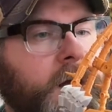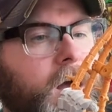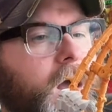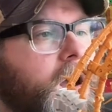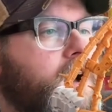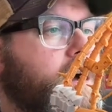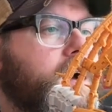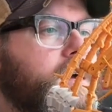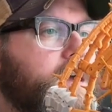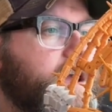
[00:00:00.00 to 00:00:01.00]

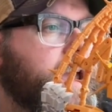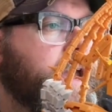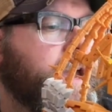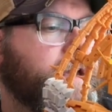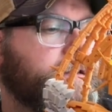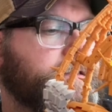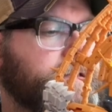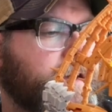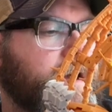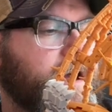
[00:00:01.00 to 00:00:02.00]
And
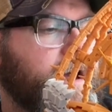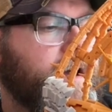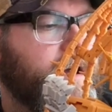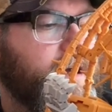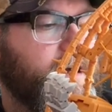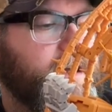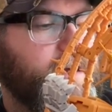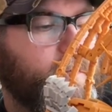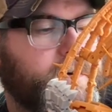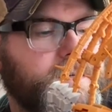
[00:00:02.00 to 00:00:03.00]

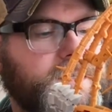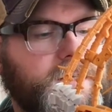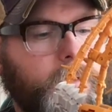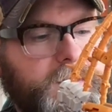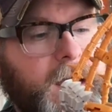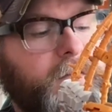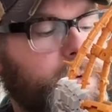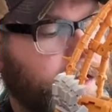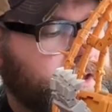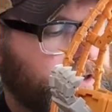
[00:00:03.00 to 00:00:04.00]
it was out of
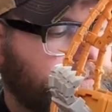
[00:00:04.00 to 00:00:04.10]
production